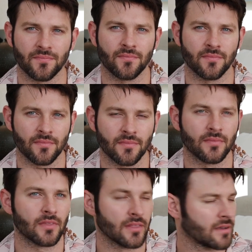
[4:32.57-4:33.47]

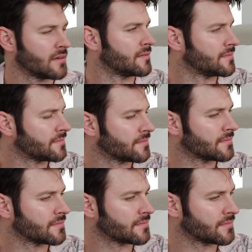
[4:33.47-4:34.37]

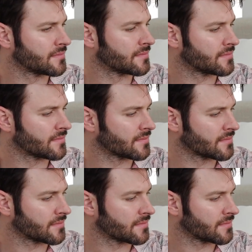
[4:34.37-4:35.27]

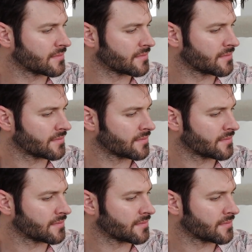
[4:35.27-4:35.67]
The person shown says nothing.